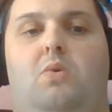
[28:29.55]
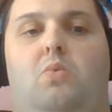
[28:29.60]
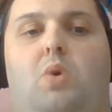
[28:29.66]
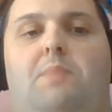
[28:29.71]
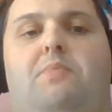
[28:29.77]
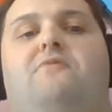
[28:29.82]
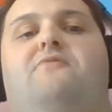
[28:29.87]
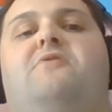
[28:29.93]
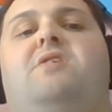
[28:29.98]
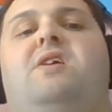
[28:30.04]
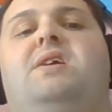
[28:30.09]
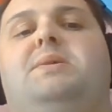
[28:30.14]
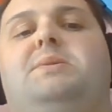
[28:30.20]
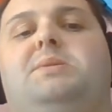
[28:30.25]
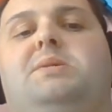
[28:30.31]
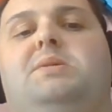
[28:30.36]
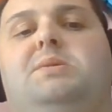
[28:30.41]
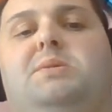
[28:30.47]
We provide
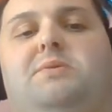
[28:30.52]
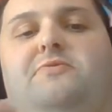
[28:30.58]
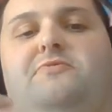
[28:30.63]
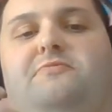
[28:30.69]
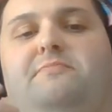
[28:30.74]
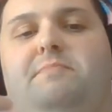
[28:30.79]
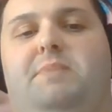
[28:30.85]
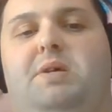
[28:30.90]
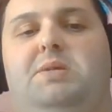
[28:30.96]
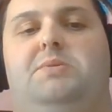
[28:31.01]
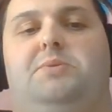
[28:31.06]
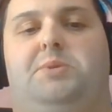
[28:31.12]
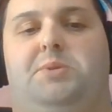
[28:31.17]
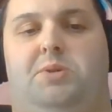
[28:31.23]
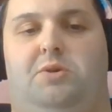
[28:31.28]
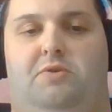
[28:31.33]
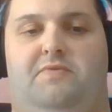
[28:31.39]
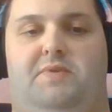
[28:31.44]
a sense of mental
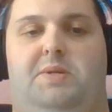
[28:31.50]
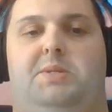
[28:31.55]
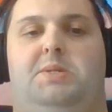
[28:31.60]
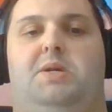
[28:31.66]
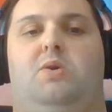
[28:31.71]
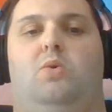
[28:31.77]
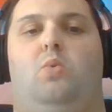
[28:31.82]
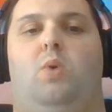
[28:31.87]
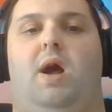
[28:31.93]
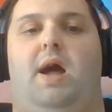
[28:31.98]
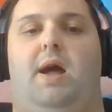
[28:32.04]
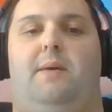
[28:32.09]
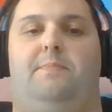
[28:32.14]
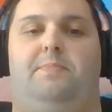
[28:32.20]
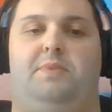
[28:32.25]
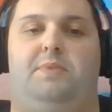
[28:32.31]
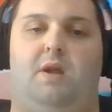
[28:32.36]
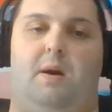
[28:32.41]
service in a way,
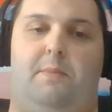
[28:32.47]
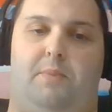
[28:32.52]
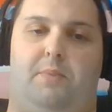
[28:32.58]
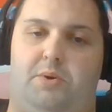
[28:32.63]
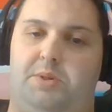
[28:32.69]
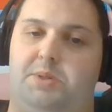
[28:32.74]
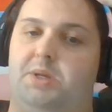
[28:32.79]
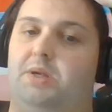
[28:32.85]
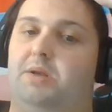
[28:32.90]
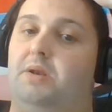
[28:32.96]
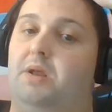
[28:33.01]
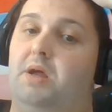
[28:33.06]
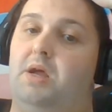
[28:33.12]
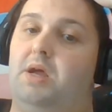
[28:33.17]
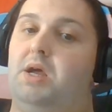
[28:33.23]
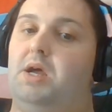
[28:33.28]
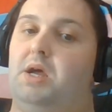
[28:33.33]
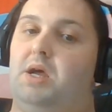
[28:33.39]
a person